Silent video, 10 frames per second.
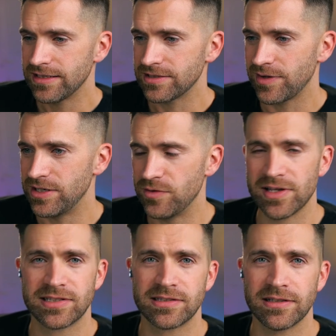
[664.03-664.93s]
So I do
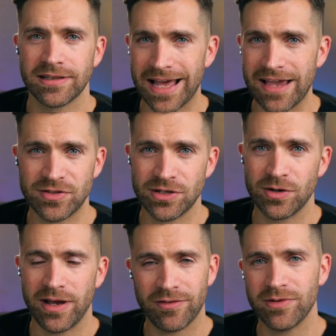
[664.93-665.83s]
this live
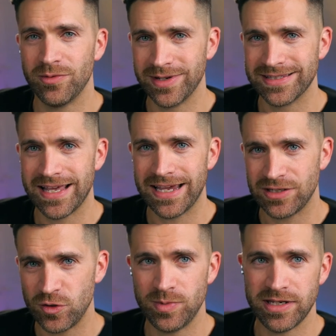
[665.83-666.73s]
show every Wednesday at
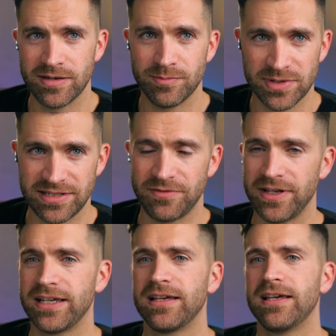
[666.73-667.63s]
2 p.m.
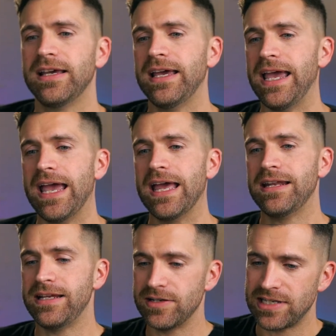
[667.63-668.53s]
Pacific. And
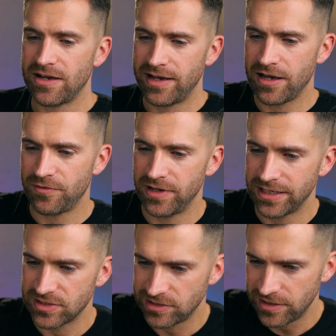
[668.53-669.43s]
here's how I often
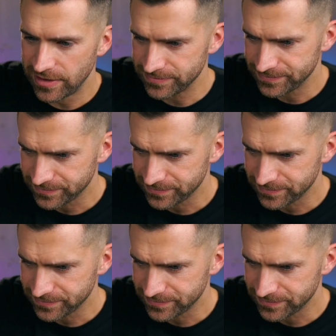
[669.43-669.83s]
like to start it.